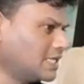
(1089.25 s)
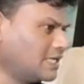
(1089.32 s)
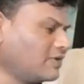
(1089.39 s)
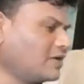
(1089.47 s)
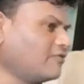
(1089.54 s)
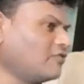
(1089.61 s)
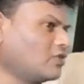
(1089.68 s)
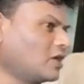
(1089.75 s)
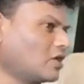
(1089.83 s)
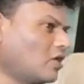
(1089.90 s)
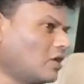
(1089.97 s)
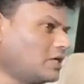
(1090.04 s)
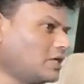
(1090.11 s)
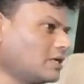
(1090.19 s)
Even if you're
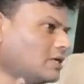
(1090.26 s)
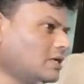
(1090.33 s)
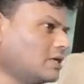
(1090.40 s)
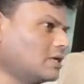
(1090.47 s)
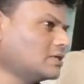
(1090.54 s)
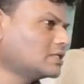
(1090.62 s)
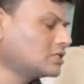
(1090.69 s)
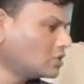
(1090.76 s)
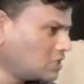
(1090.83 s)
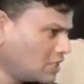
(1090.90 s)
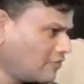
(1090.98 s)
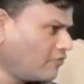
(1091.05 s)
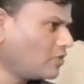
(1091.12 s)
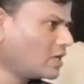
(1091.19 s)
not
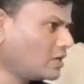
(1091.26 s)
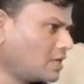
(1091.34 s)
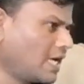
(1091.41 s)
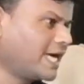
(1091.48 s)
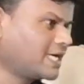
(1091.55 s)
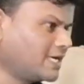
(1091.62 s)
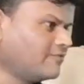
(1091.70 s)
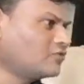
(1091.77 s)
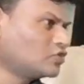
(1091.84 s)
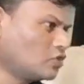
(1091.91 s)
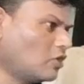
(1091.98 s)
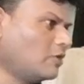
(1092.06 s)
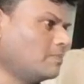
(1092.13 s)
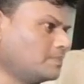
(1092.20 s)
searching for an active
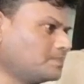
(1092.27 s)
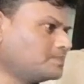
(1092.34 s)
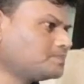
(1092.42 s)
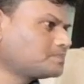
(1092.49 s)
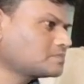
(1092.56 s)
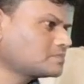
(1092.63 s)
job,